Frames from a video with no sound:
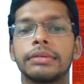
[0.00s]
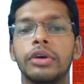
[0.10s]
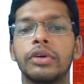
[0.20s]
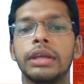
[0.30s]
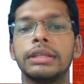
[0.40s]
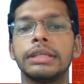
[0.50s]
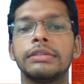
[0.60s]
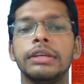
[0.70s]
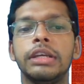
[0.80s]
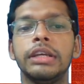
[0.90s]
Okay, just
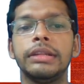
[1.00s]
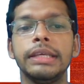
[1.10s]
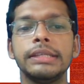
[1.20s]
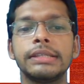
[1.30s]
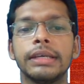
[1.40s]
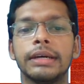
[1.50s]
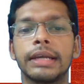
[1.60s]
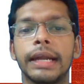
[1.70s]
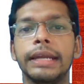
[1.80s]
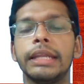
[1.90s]
these
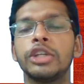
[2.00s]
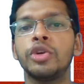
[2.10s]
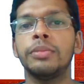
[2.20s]
criteria should